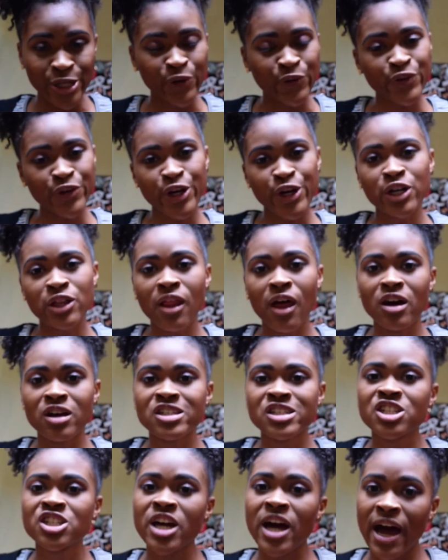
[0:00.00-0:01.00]
over her
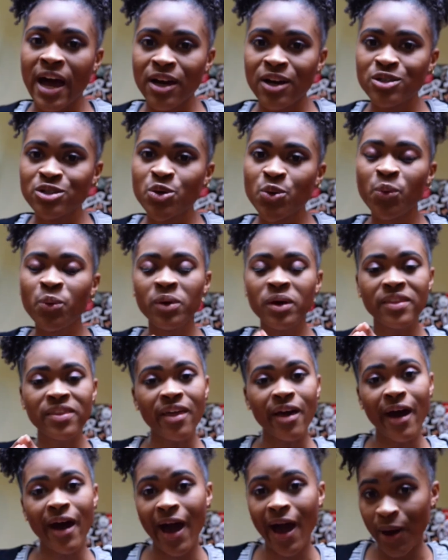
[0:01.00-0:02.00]
lost child
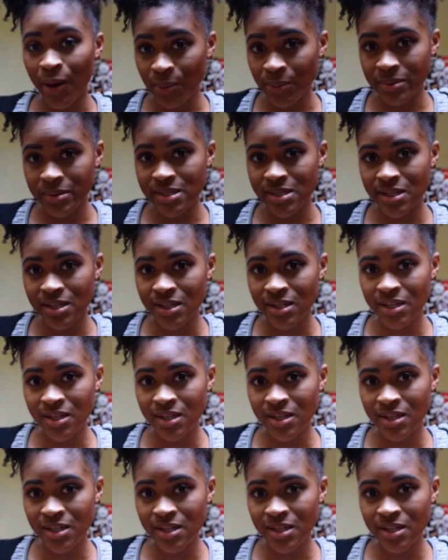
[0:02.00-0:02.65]
without